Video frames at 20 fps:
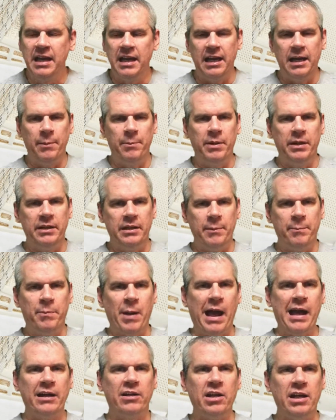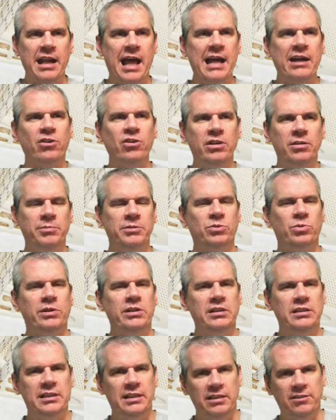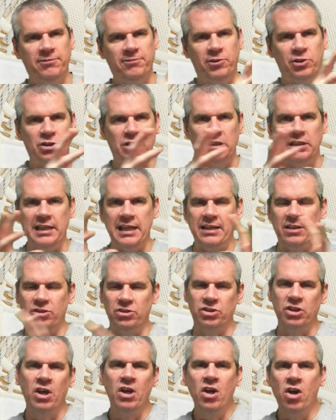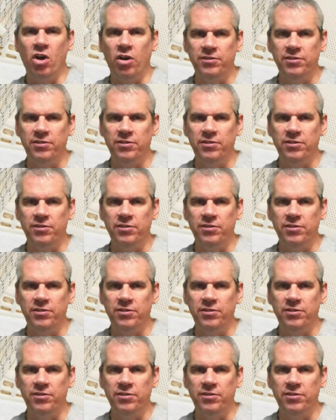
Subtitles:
But an acronym is when you take the first letters